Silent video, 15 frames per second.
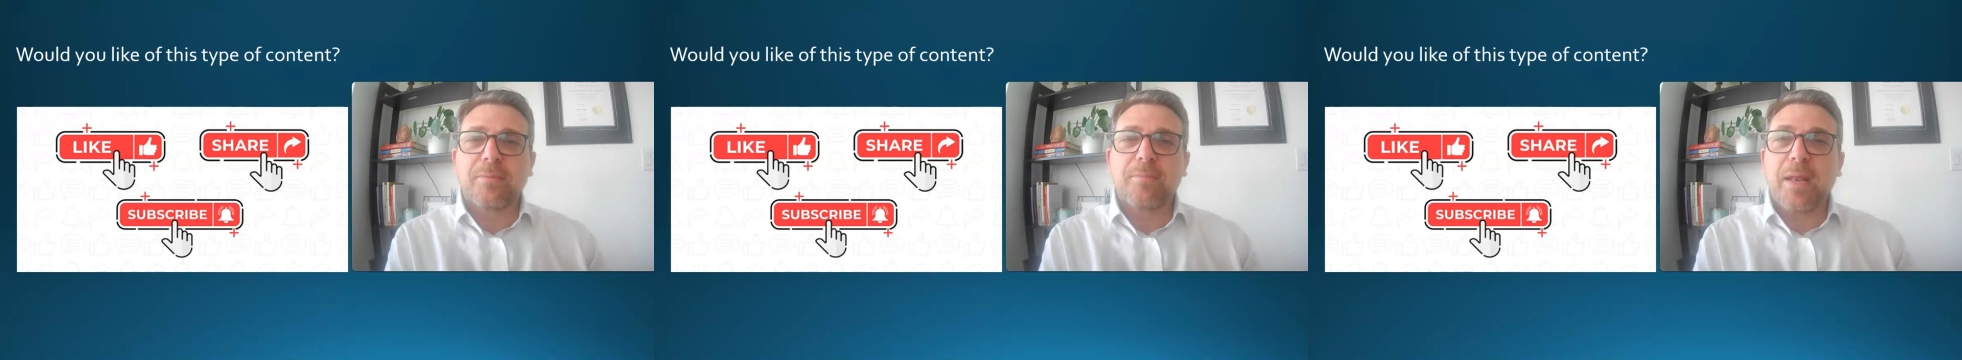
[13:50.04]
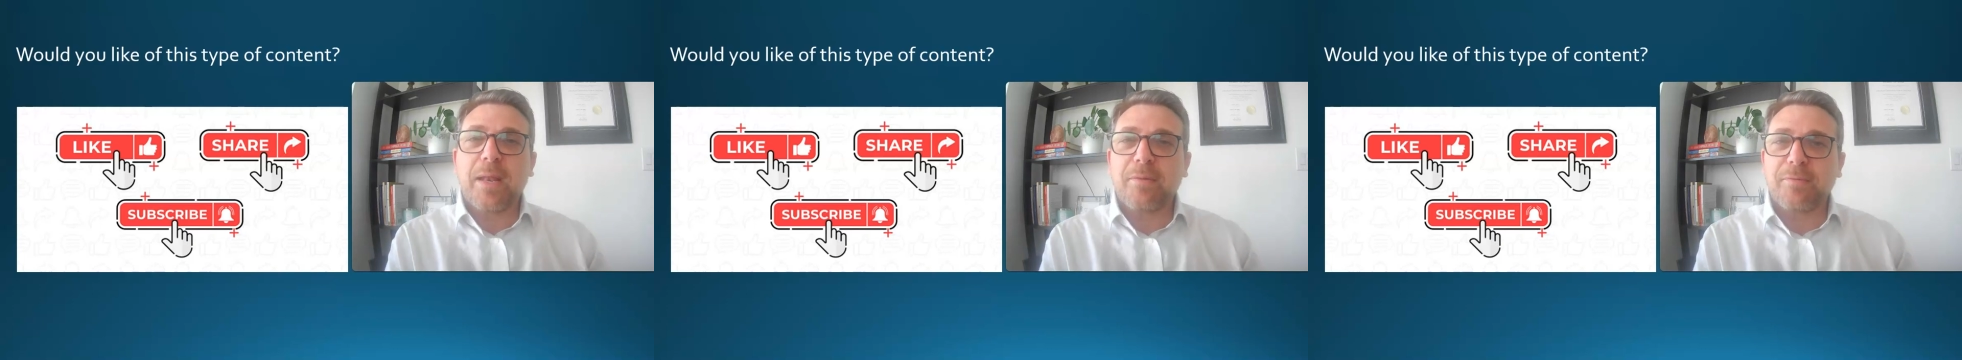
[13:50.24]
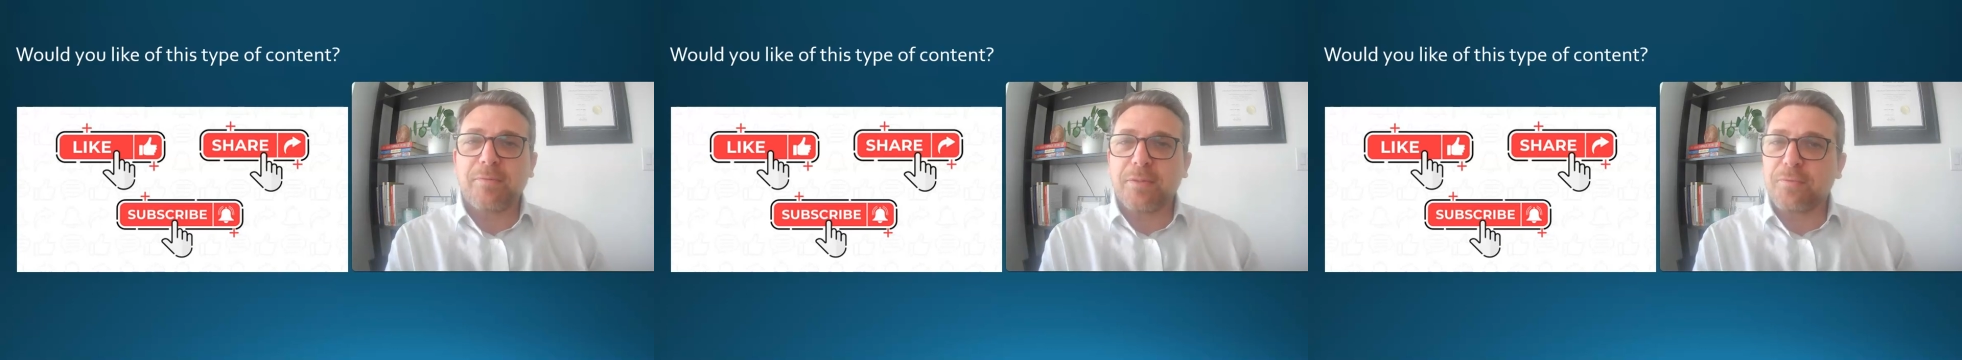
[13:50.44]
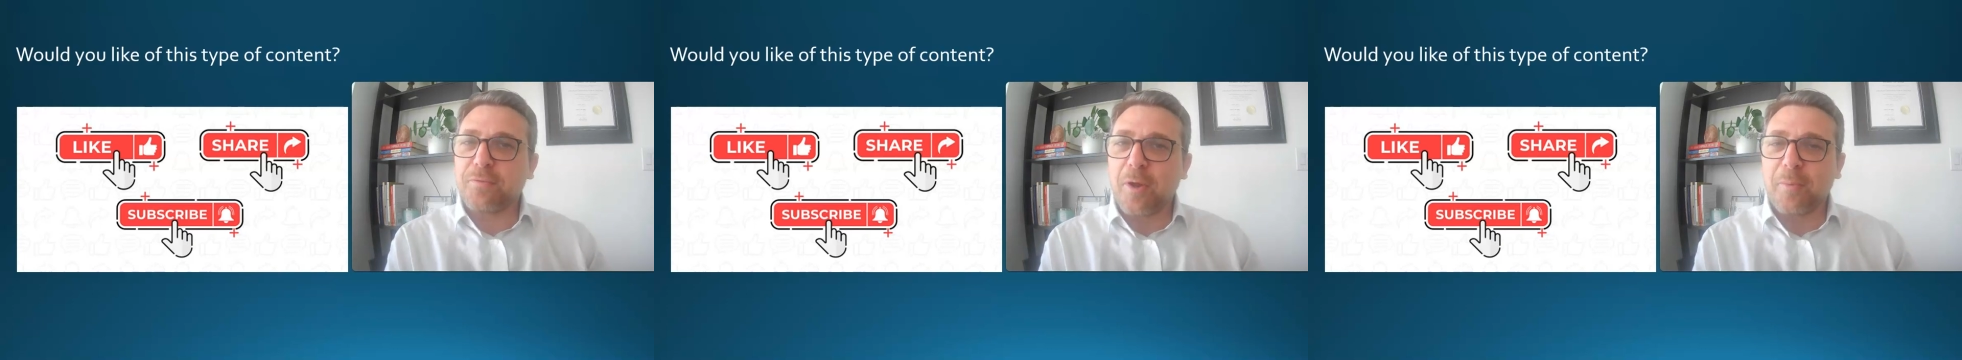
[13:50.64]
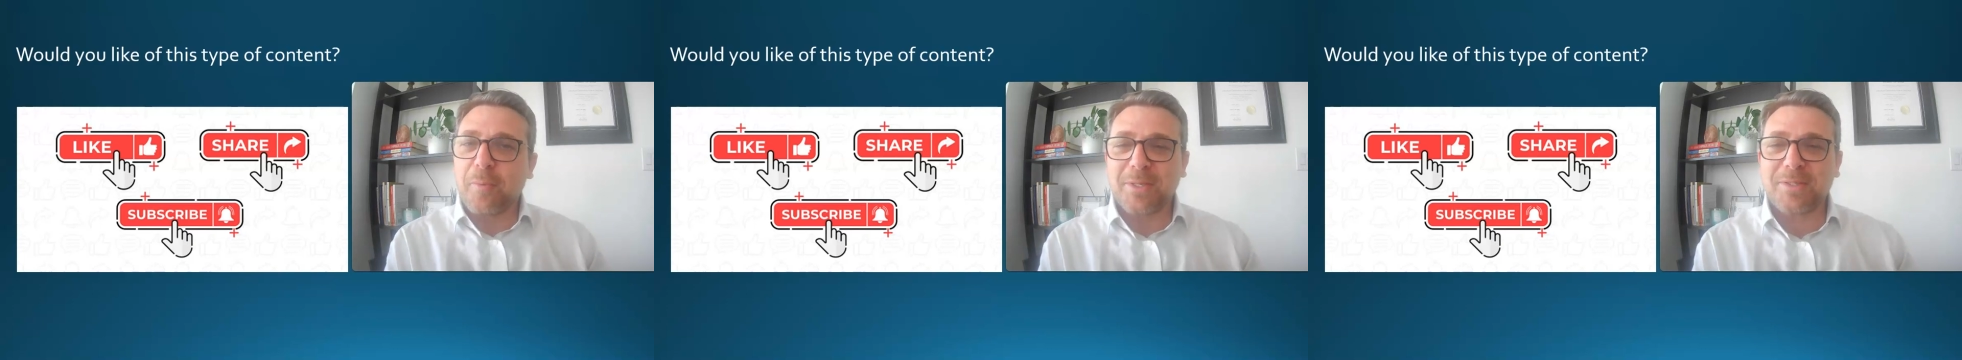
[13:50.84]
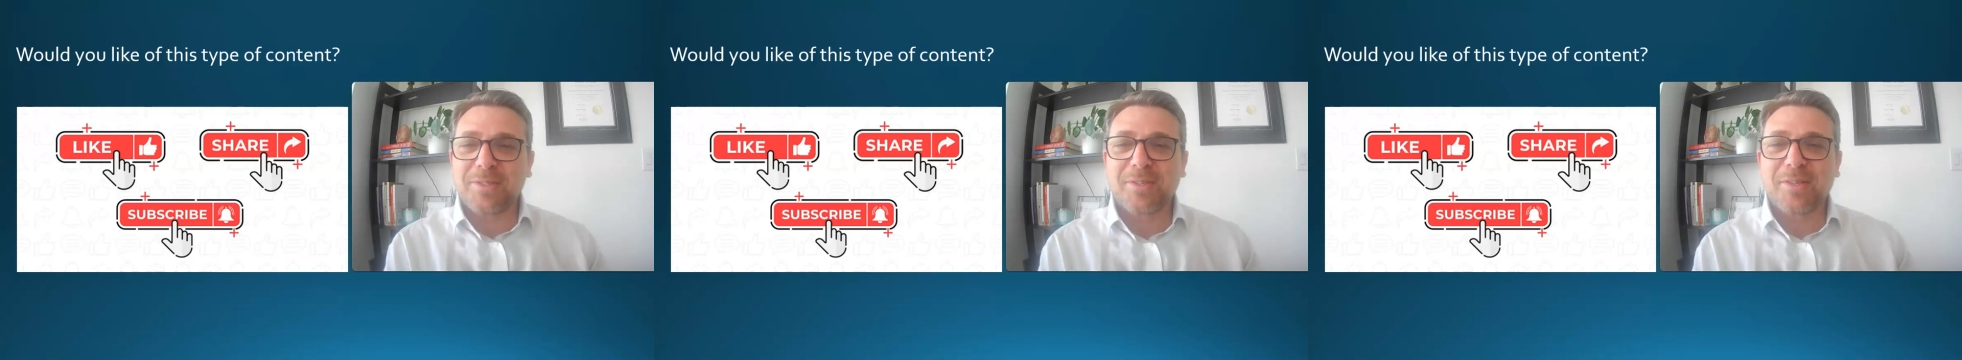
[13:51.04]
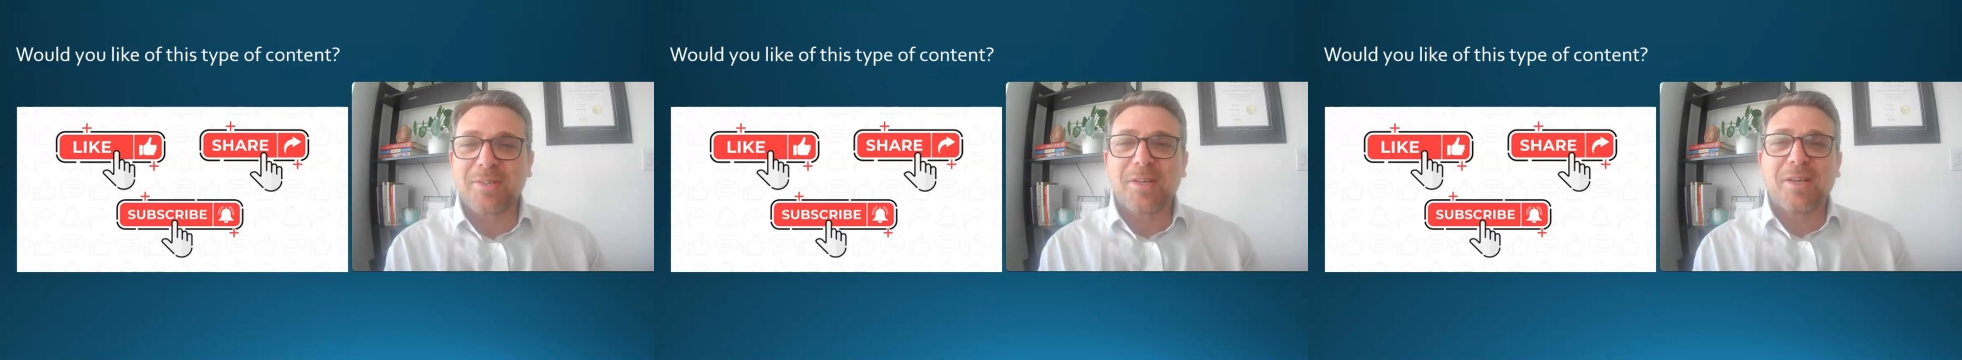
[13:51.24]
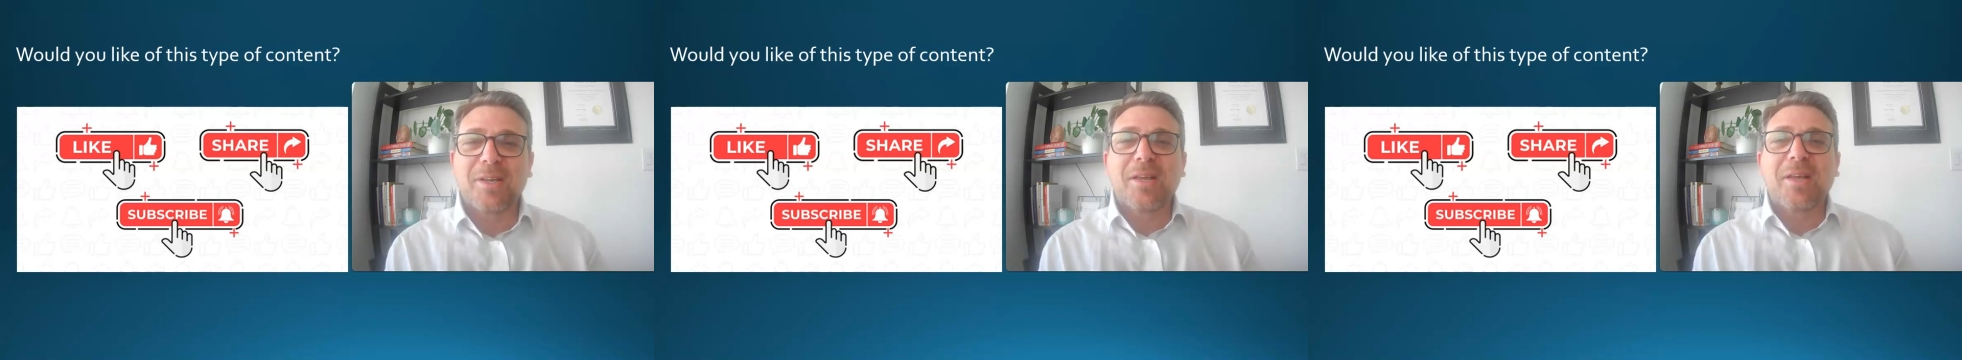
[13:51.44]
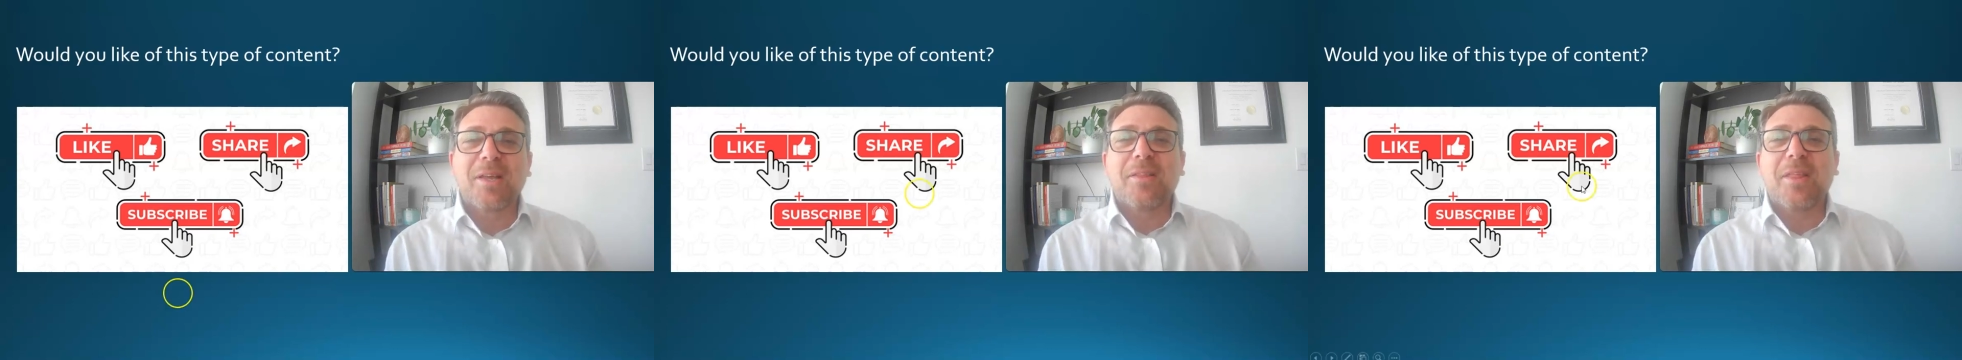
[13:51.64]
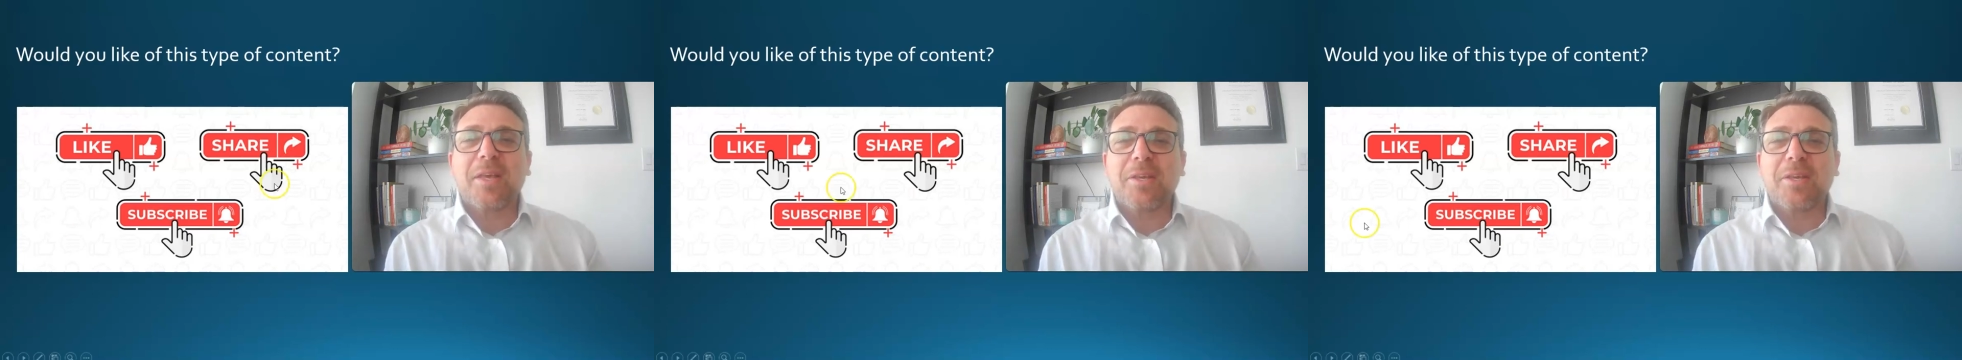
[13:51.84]
benefit from it.
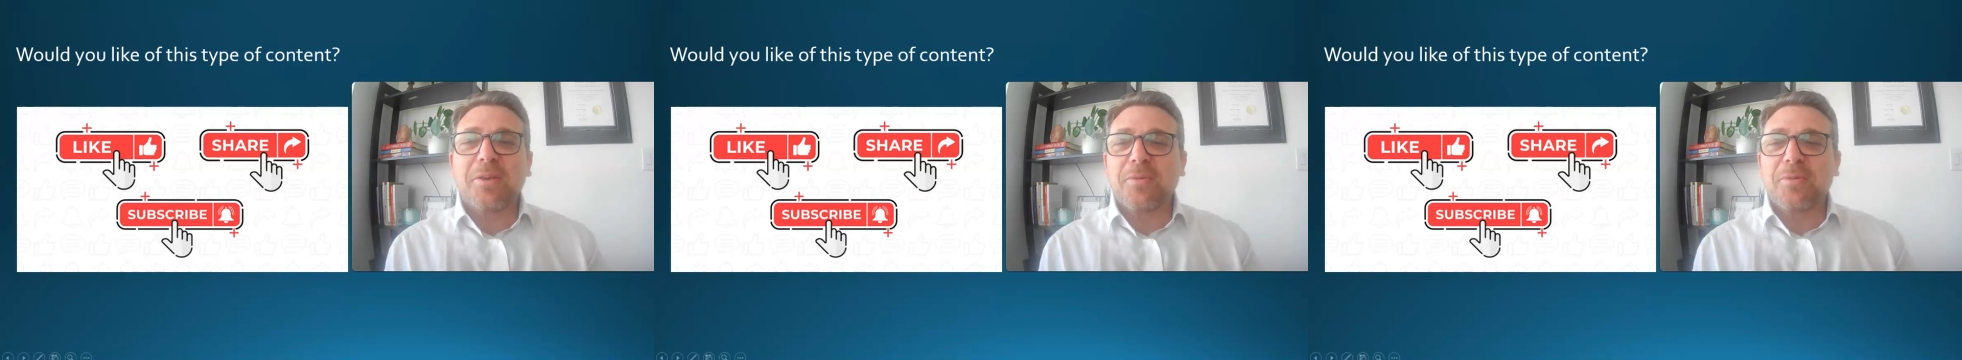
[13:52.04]
Thank